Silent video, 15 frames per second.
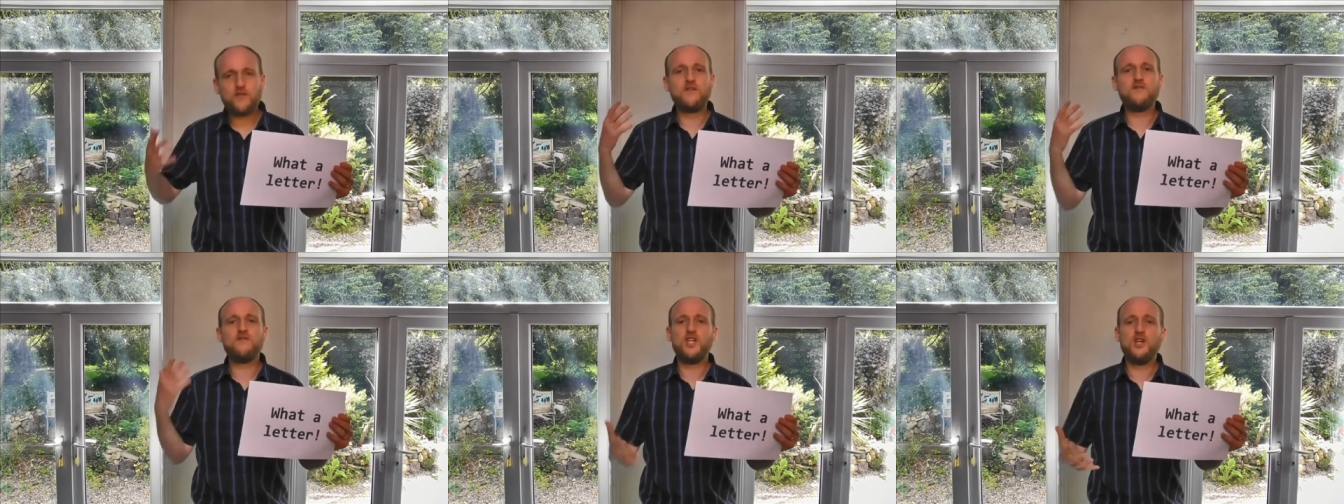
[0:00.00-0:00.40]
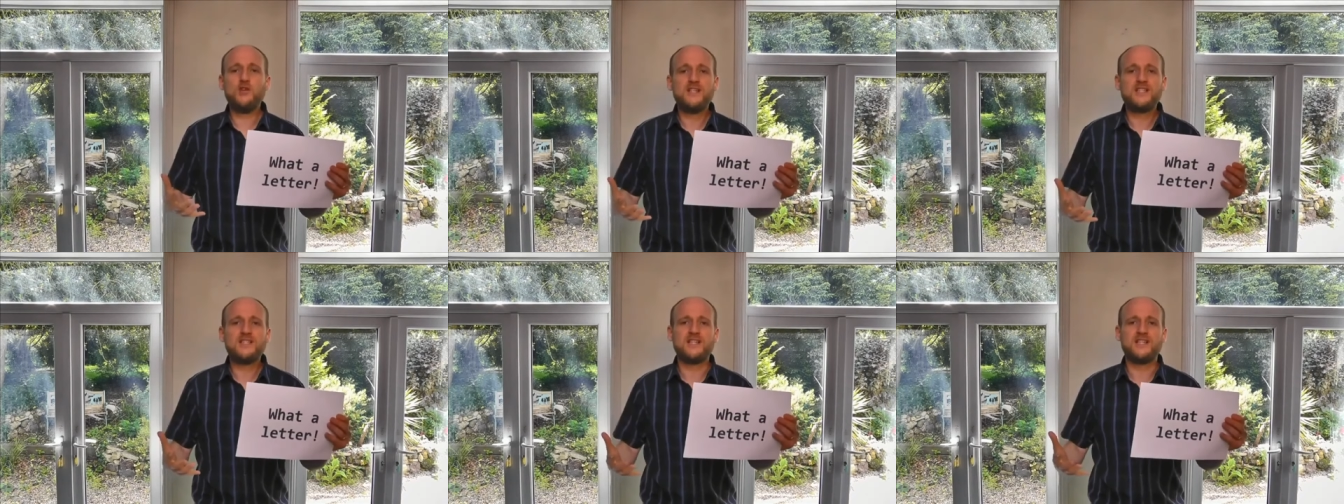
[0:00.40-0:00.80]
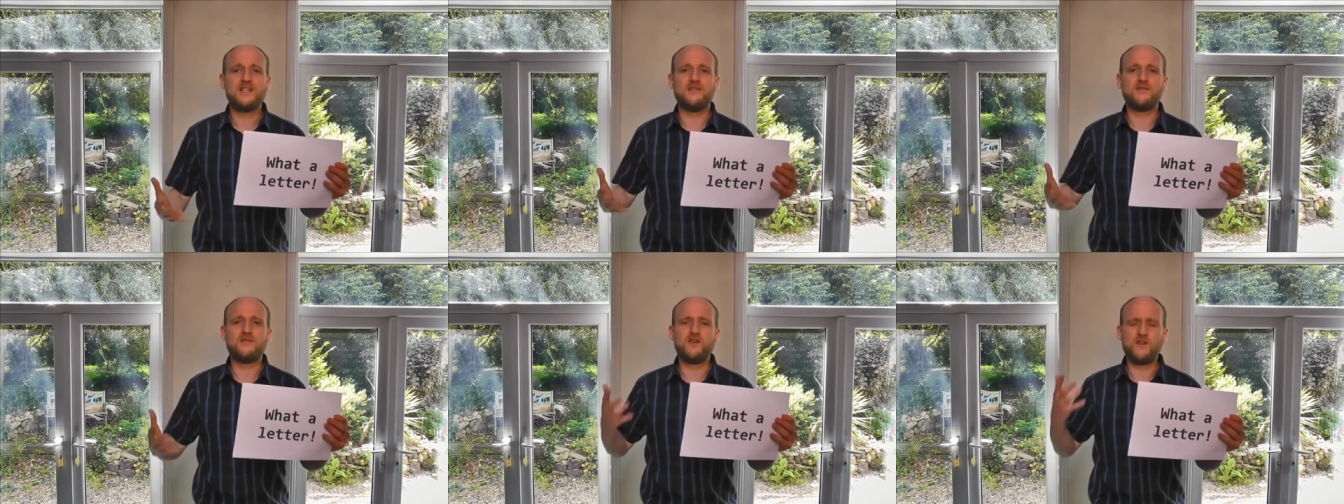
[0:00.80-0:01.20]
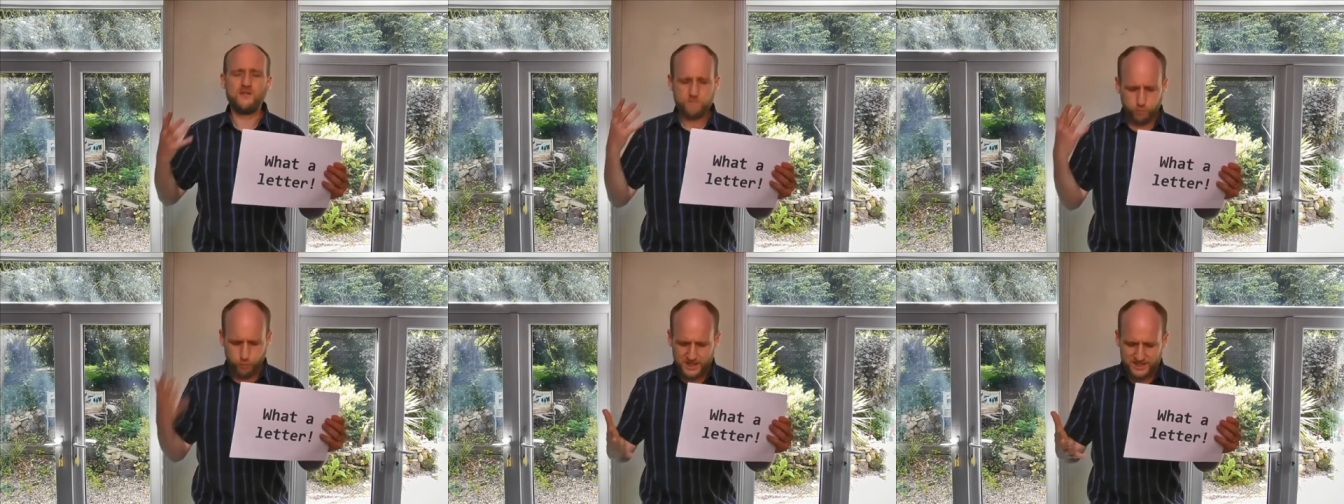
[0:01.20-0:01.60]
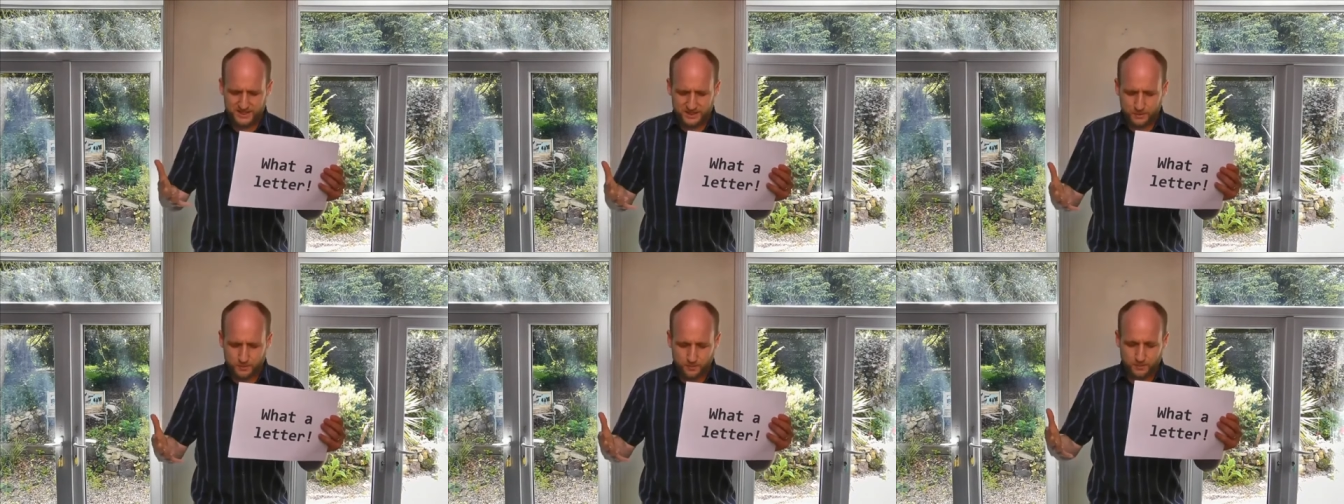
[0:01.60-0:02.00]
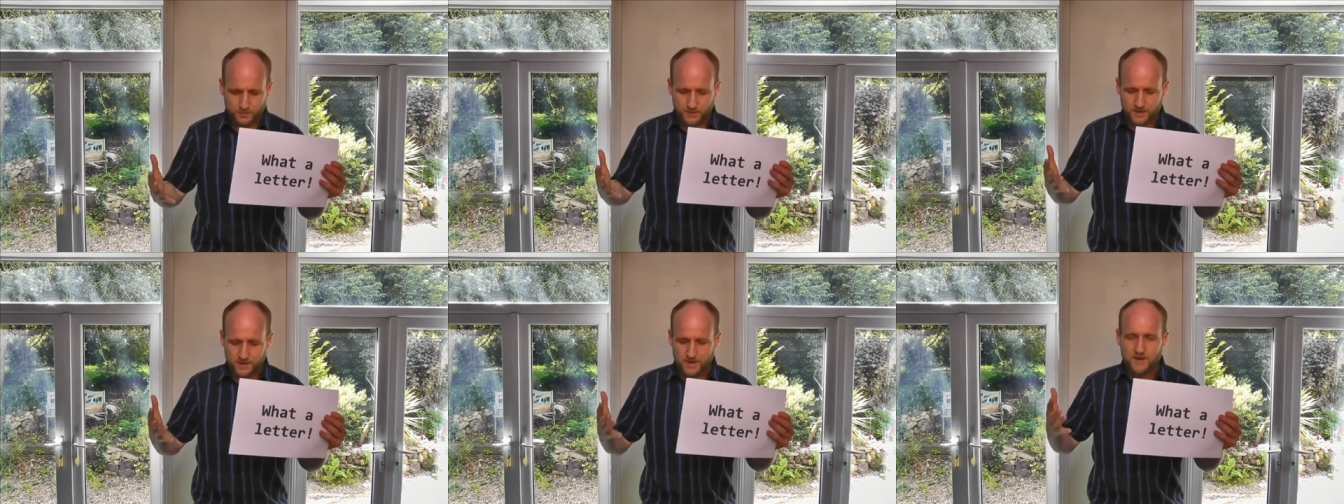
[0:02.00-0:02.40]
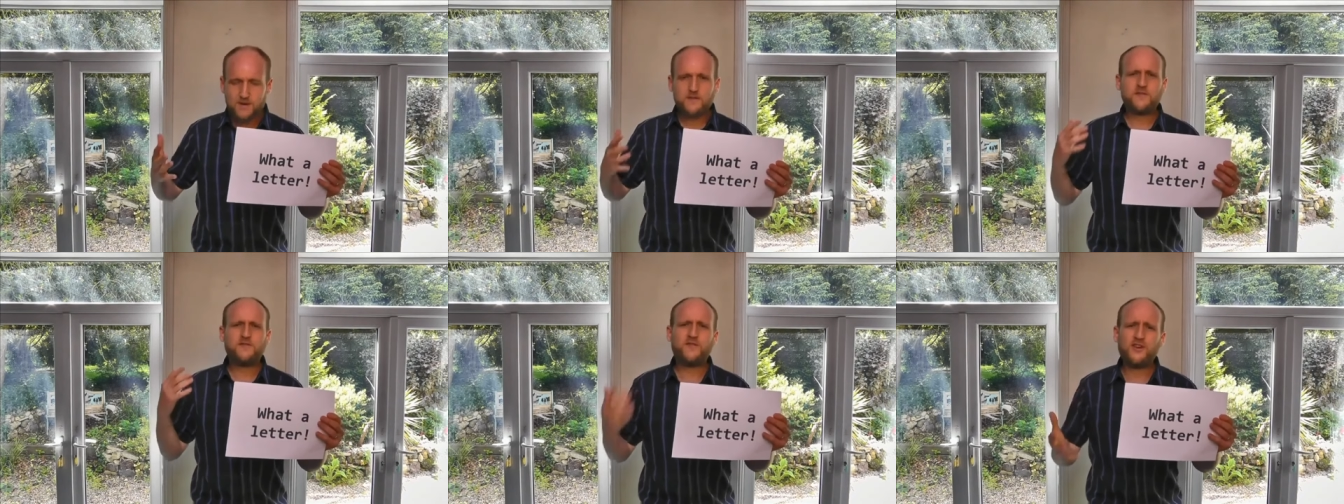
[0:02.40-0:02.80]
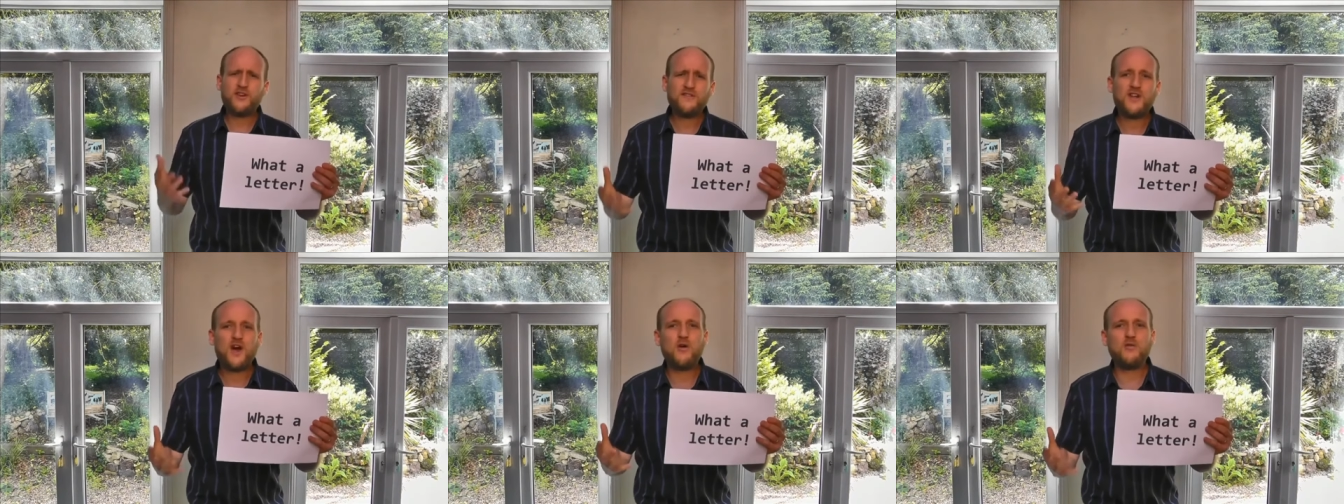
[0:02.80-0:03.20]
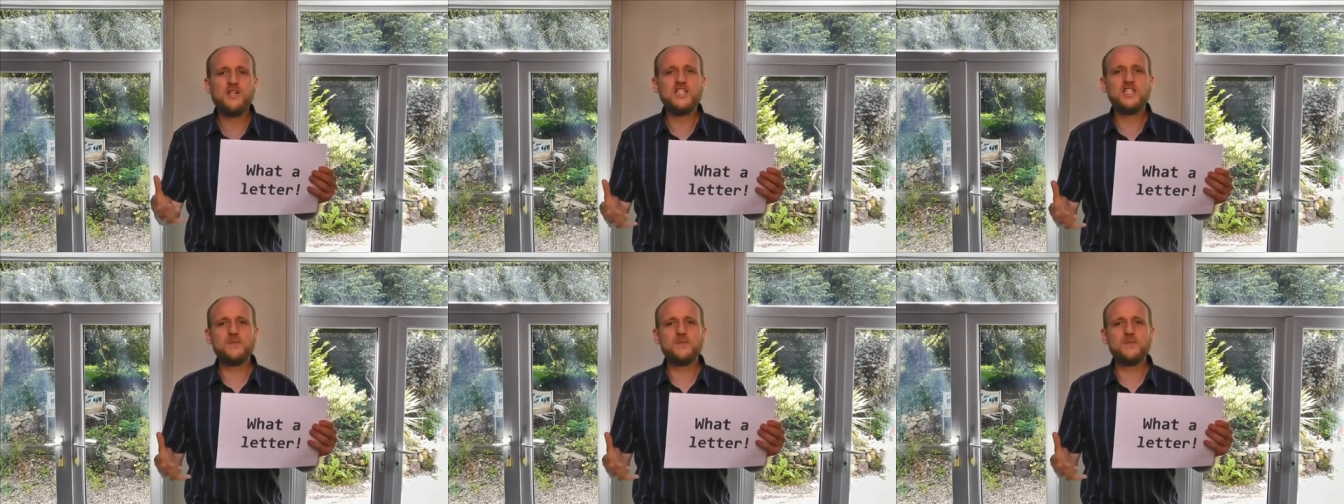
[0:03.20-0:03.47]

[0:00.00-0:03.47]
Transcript: full of unity, full of wisdom, full of the Holy